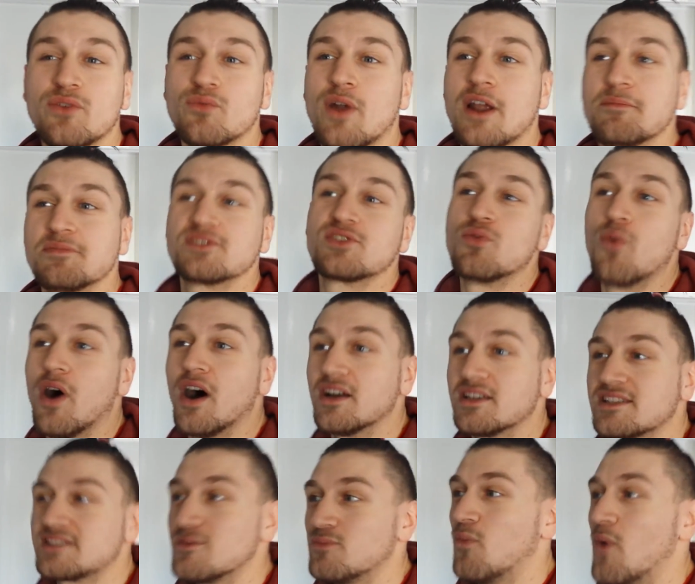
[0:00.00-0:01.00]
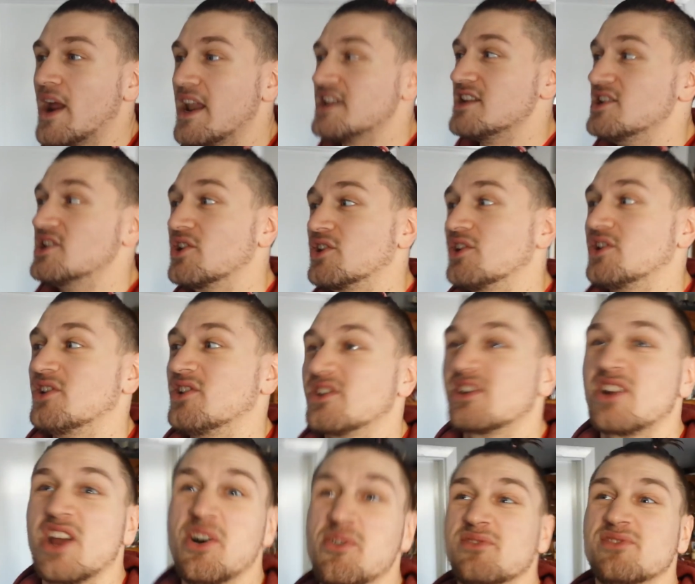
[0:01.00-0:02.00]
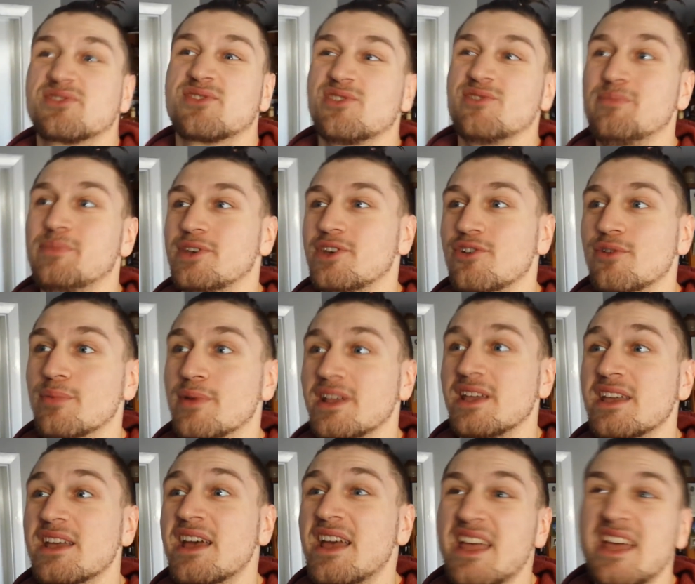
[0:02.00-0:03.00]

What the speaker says: rep squats when you're going through puberty?